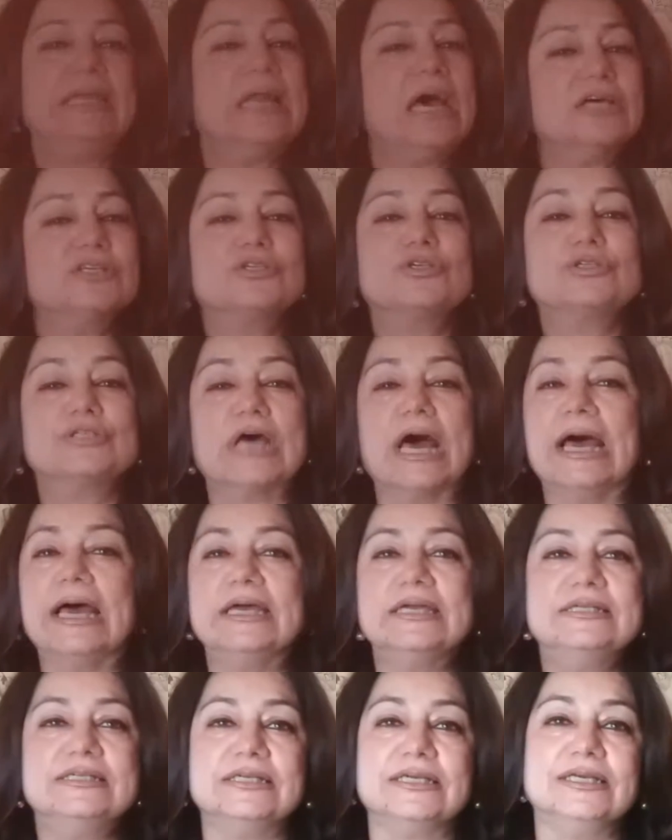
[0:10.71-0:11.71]
In our
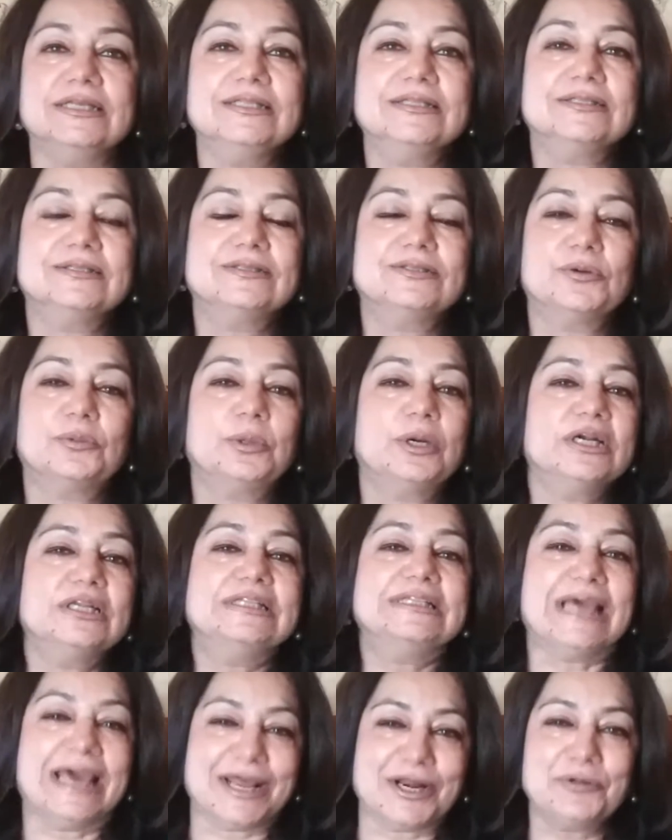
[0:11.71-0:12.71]
society, the
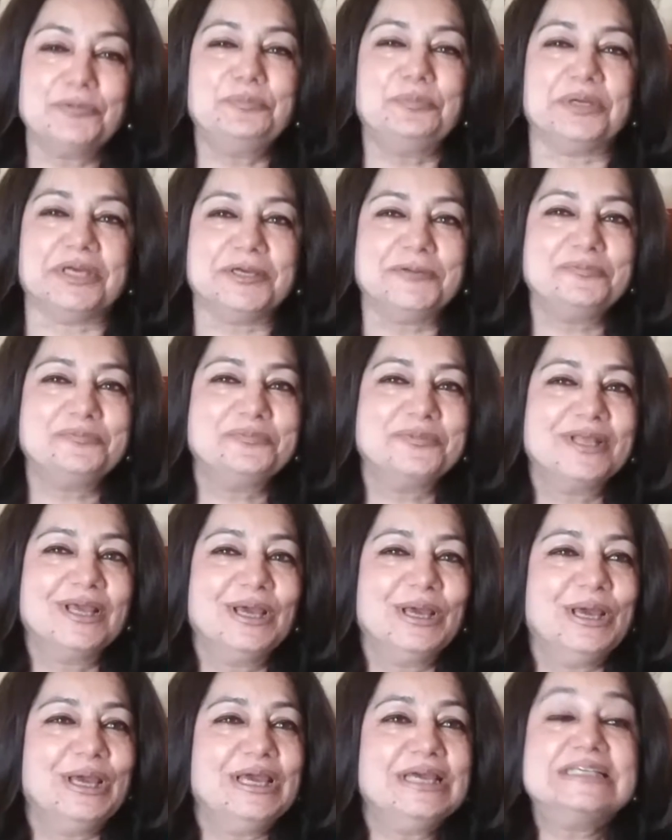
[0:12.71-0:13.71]
word therapy
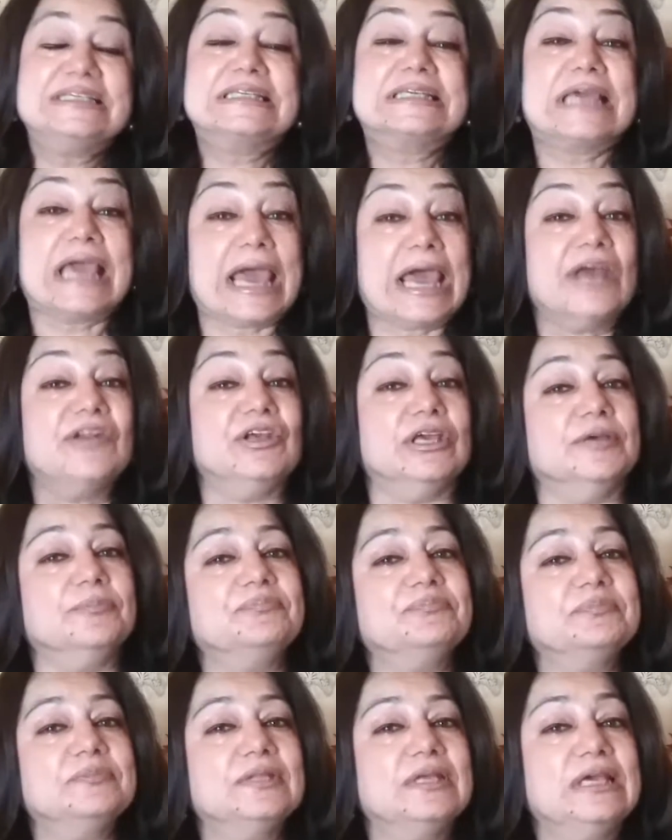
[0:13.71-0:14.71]
is scary,
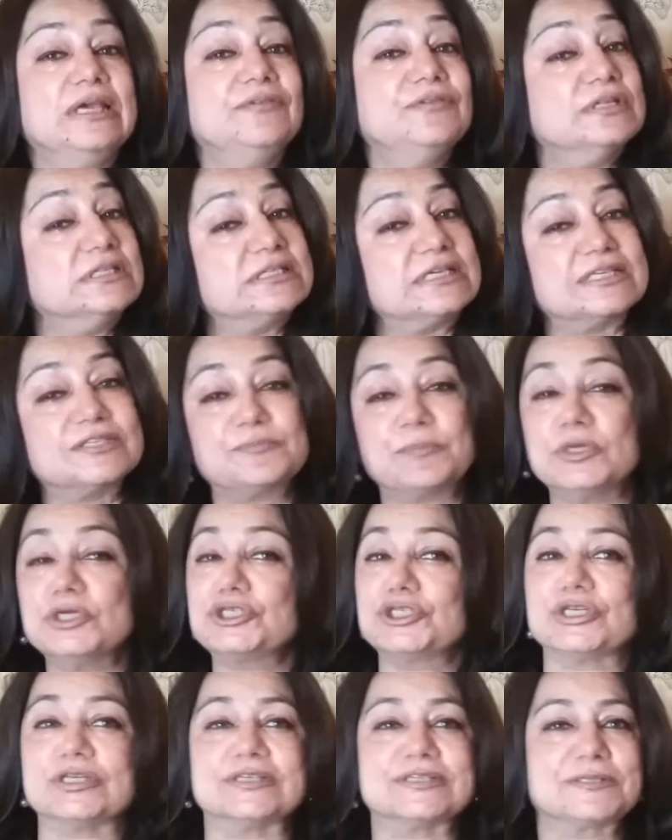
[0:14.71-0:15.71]
even
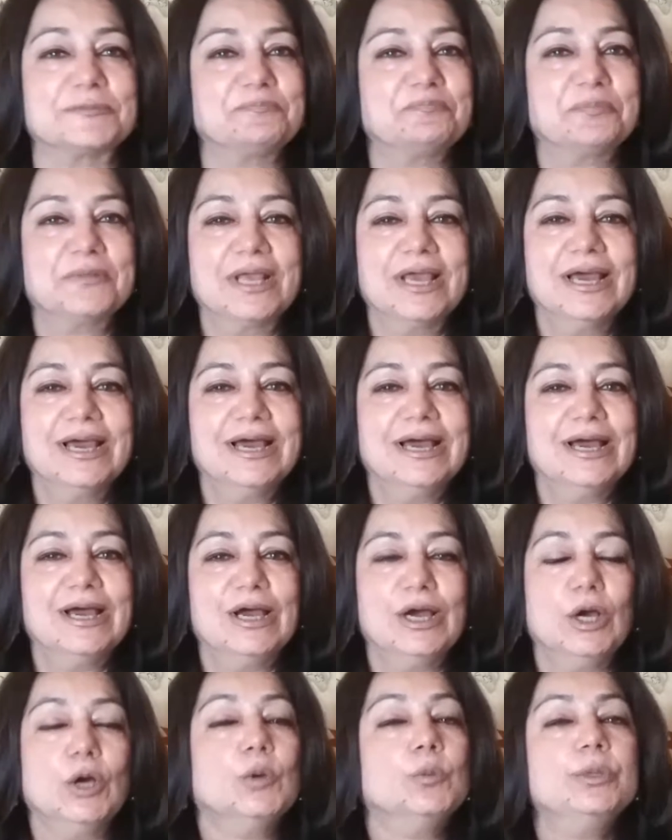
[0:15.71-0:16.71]
suspicious.
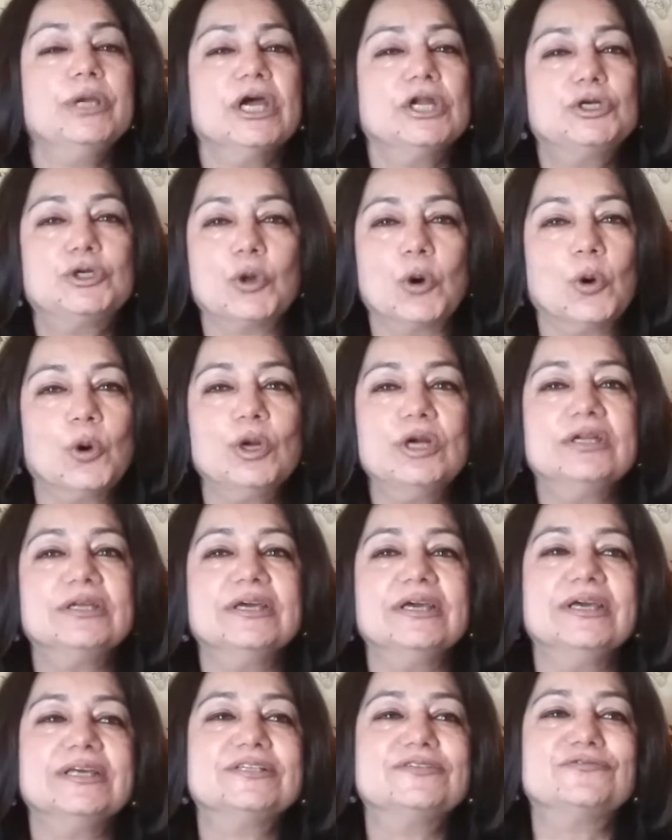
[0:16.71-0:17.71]
We are told
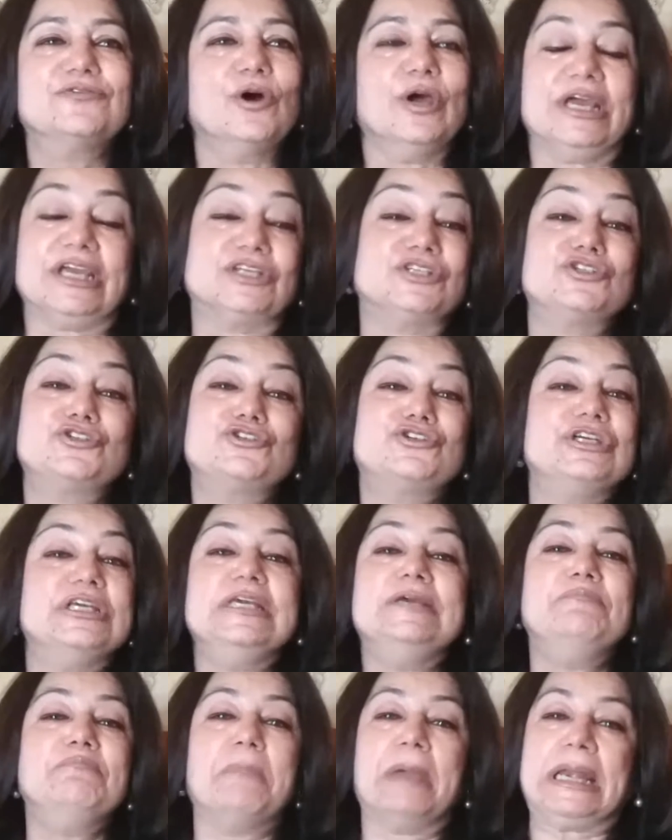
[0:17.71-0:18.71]
it's for
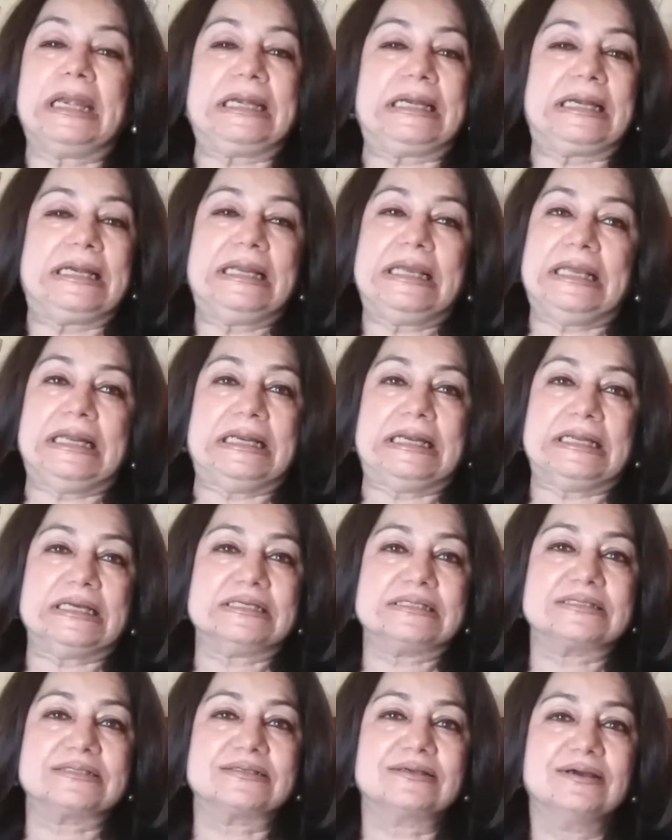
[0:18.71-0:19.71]
extreme mental
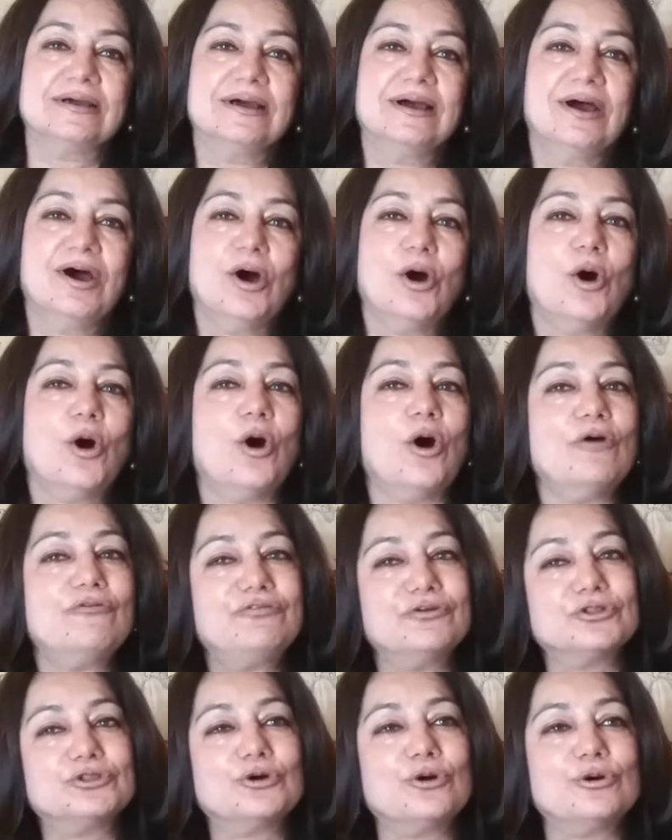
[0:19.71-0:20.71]
illness
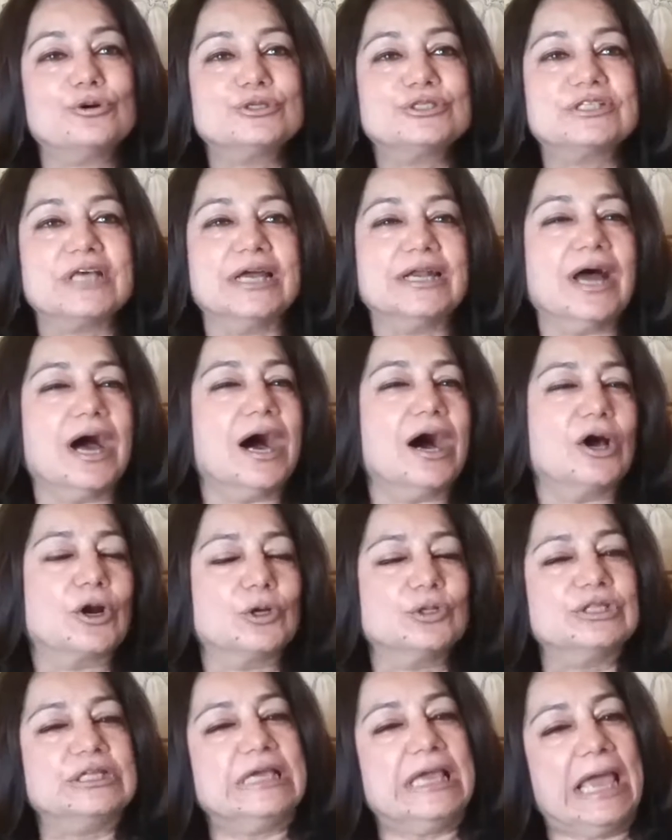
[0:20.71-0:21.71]
or for those that
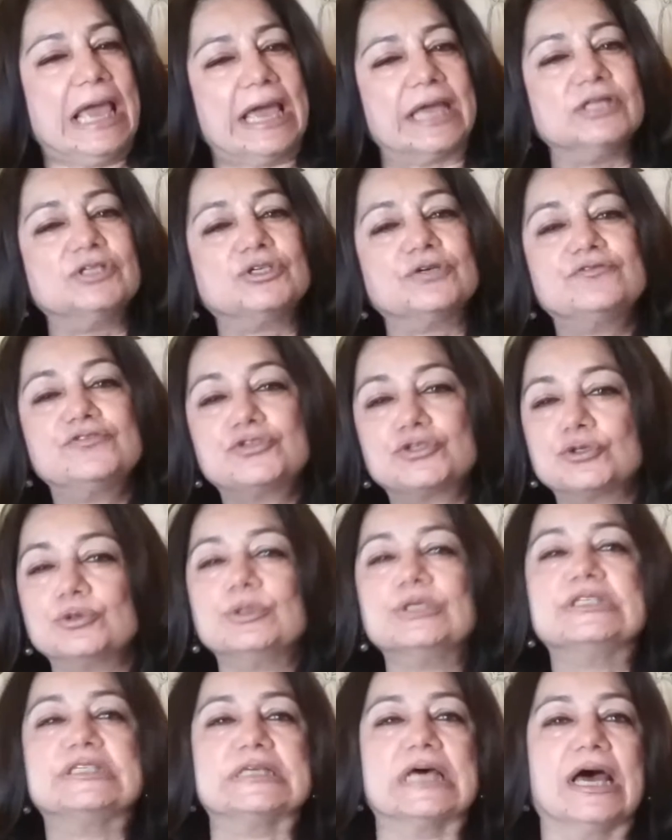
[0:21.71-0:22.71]
are on the edge of
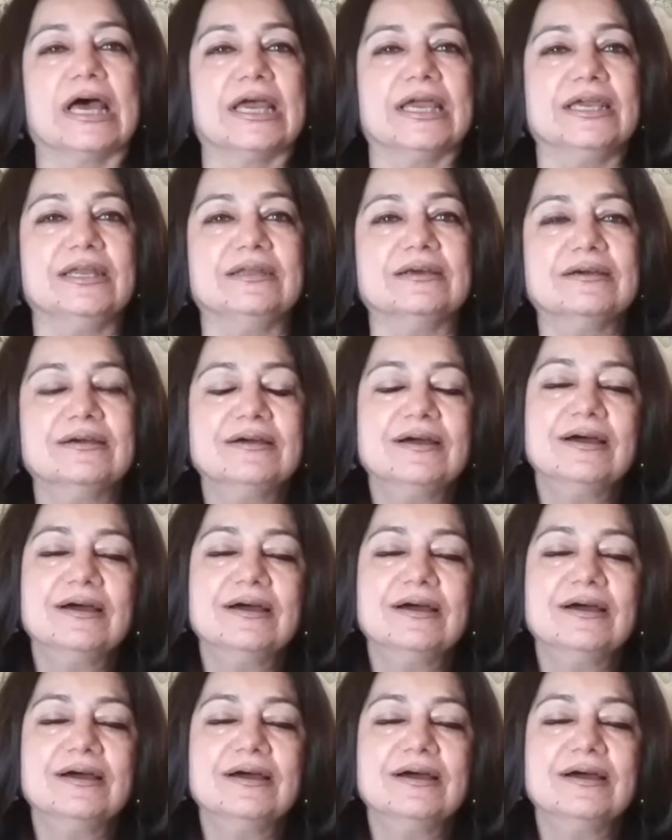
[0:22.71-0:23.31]
suicide.